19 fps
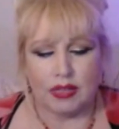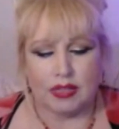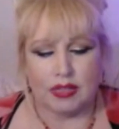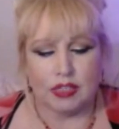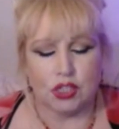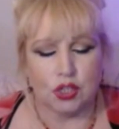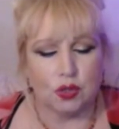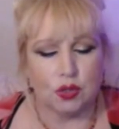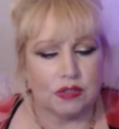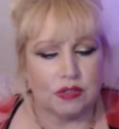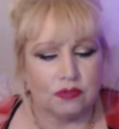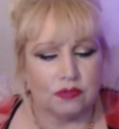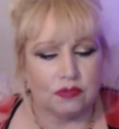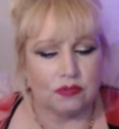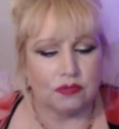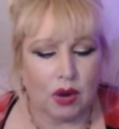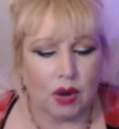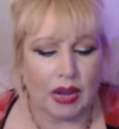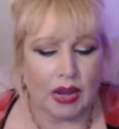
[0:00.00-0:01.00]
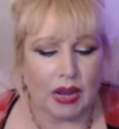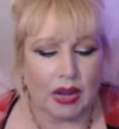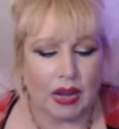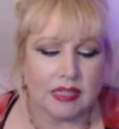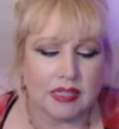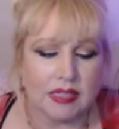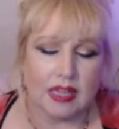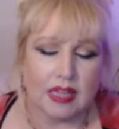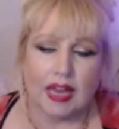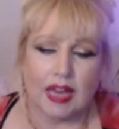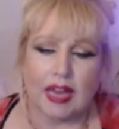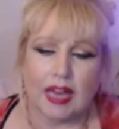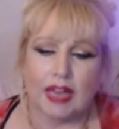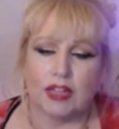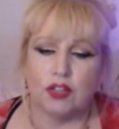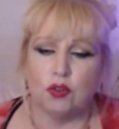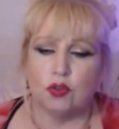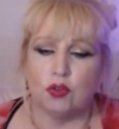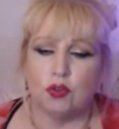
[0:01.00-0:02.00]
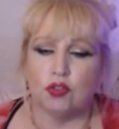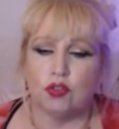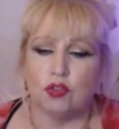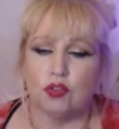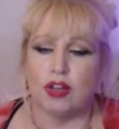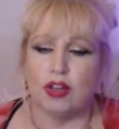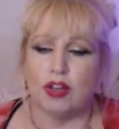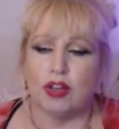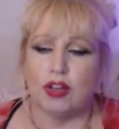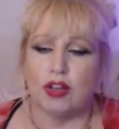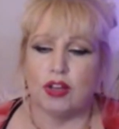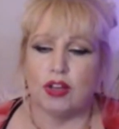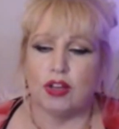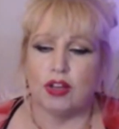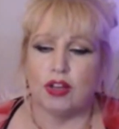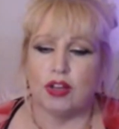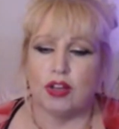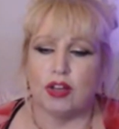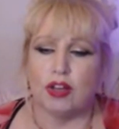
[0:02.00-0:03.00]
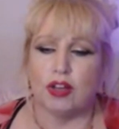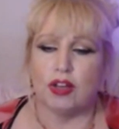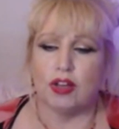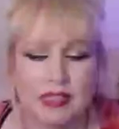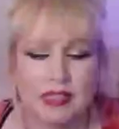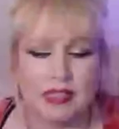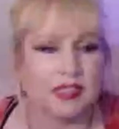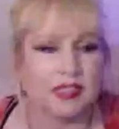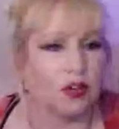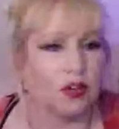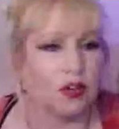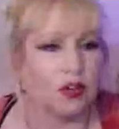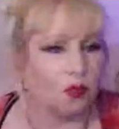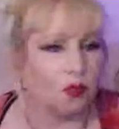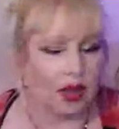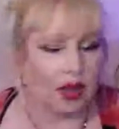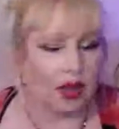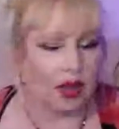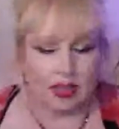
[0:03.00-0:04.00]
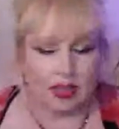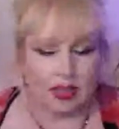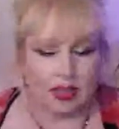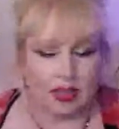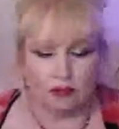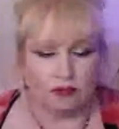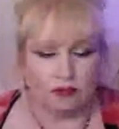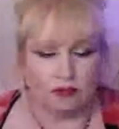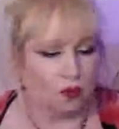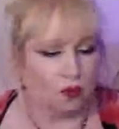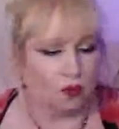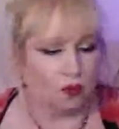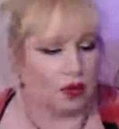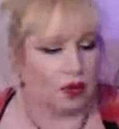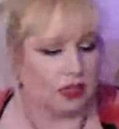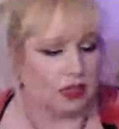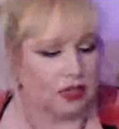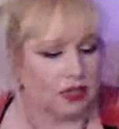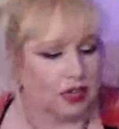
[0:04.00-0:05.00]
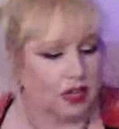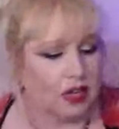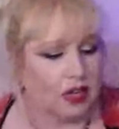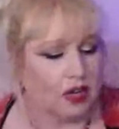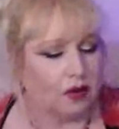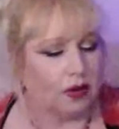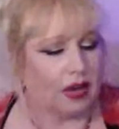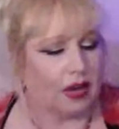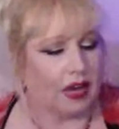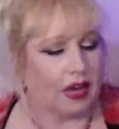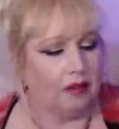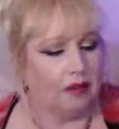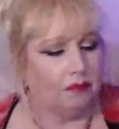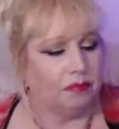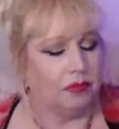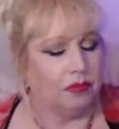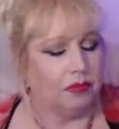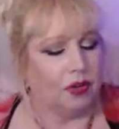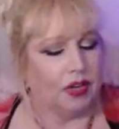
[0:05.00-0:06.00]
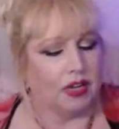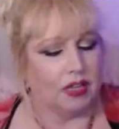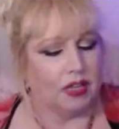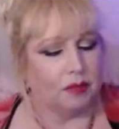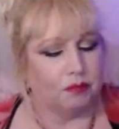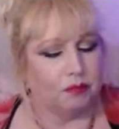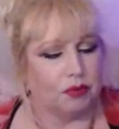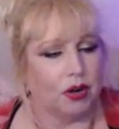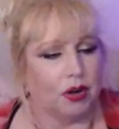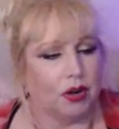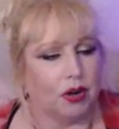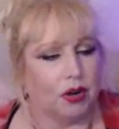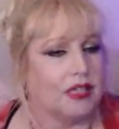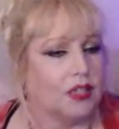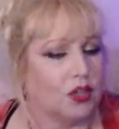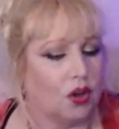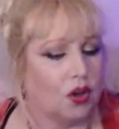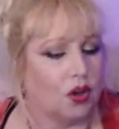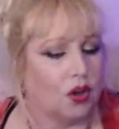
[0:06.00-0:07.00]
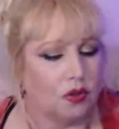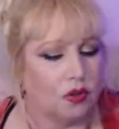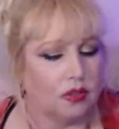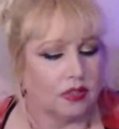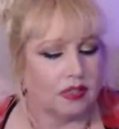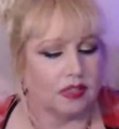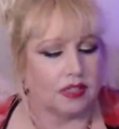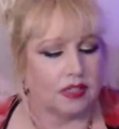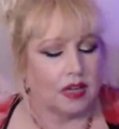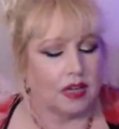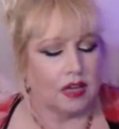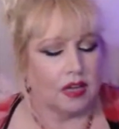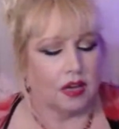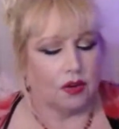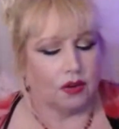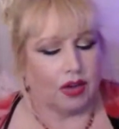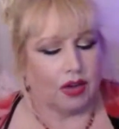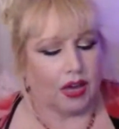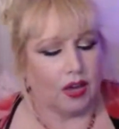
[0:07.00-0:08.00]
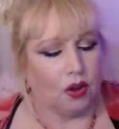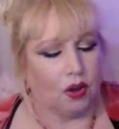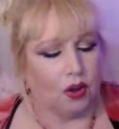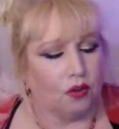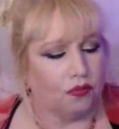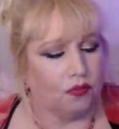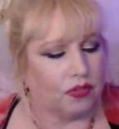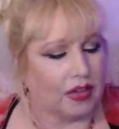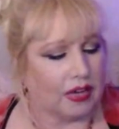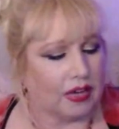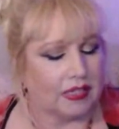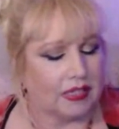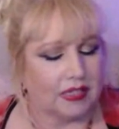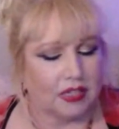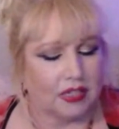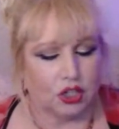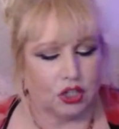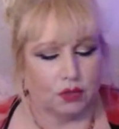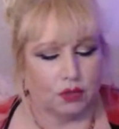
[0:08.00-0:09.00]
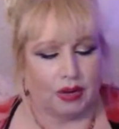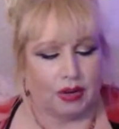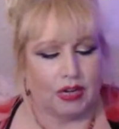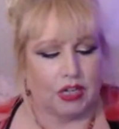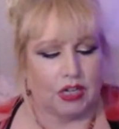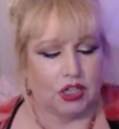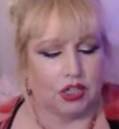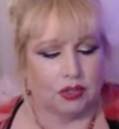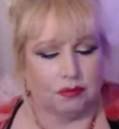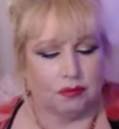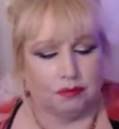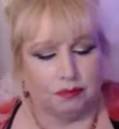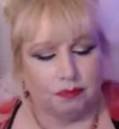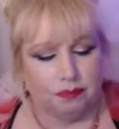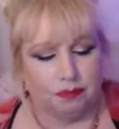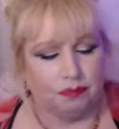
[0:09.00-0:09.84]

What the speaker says: There's two different ways, and you're trying to find out the best way forward. Okay, looking at the pros and the cons, okay, of that situation.